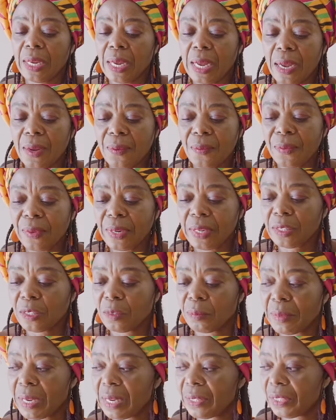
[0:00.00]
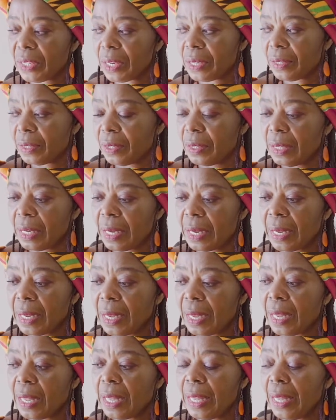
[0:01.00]
have these measures here.
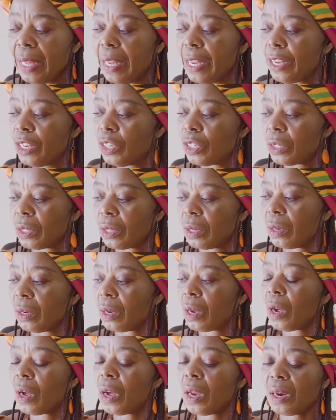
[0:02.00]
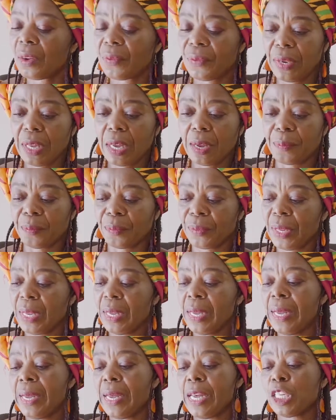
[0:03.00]
All of them
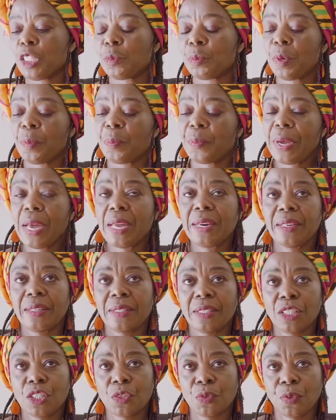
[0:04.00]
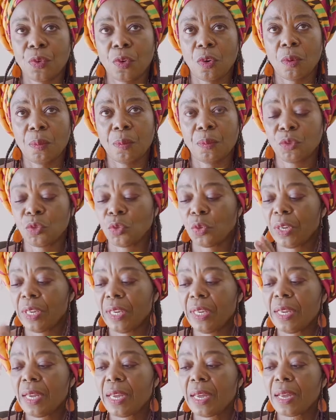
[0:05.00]
is prepared in this form. So
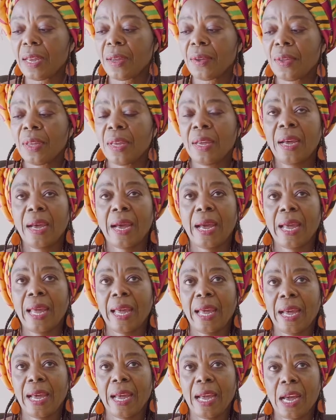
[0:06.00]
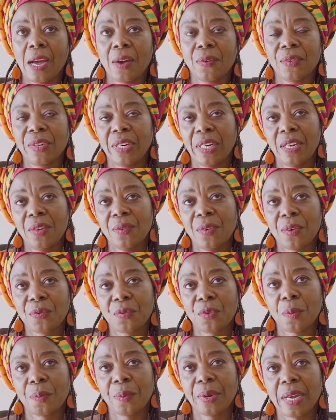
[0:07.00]
here I have delivered
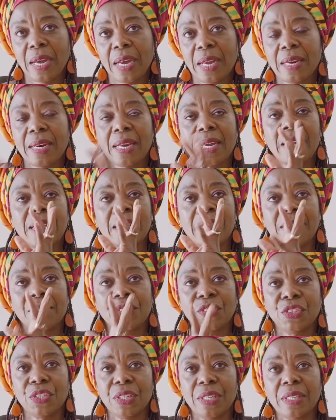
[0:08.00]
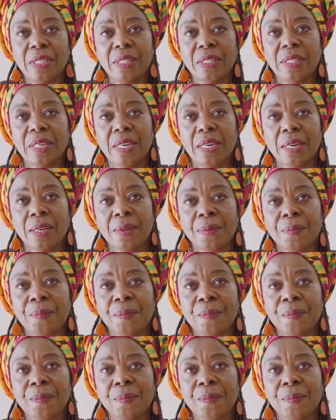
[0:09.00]
from Ghana, ginger,